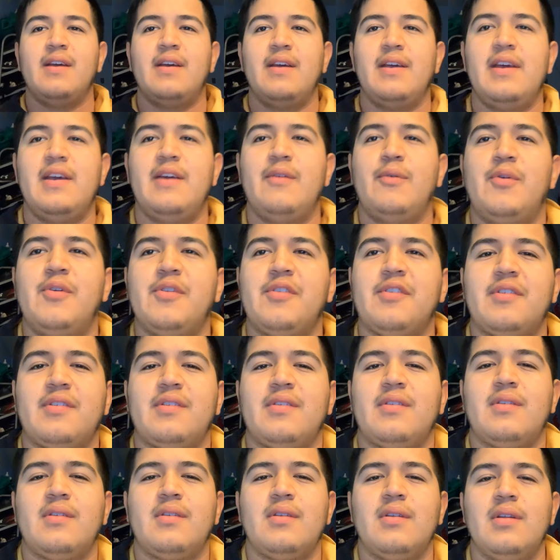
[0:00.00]
it
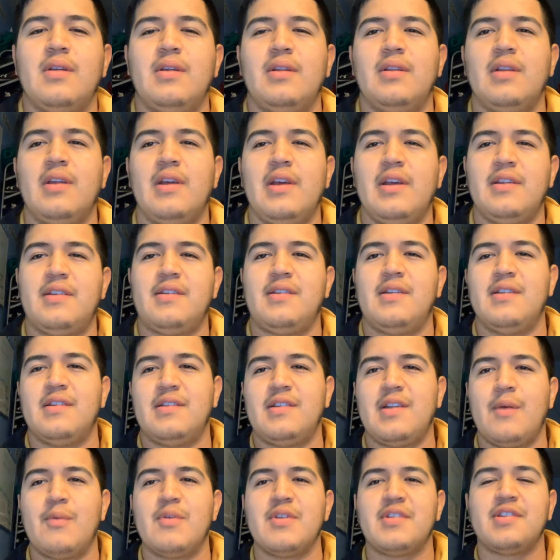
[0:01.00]
was since
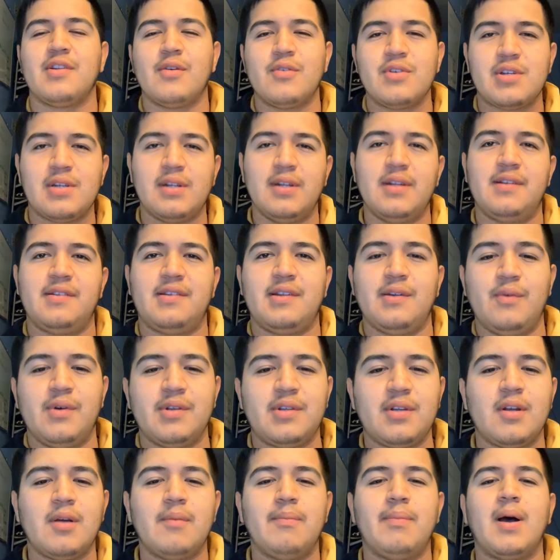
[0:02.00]
they were socialists, it
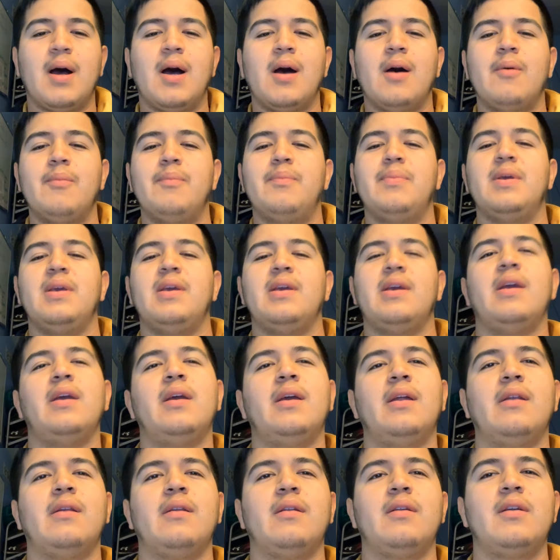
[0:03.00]
wasn't about
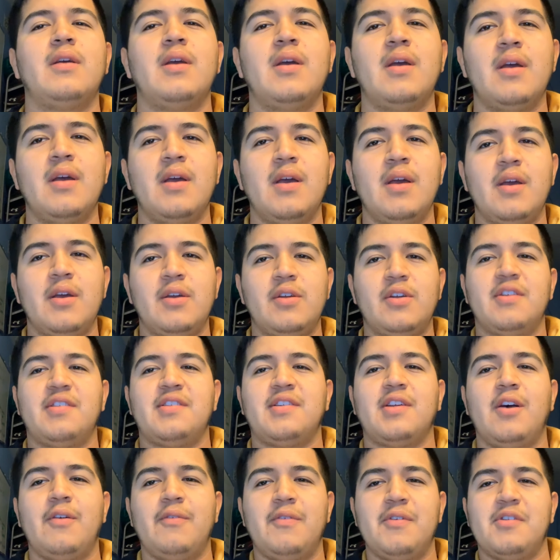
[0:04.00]
being yourself.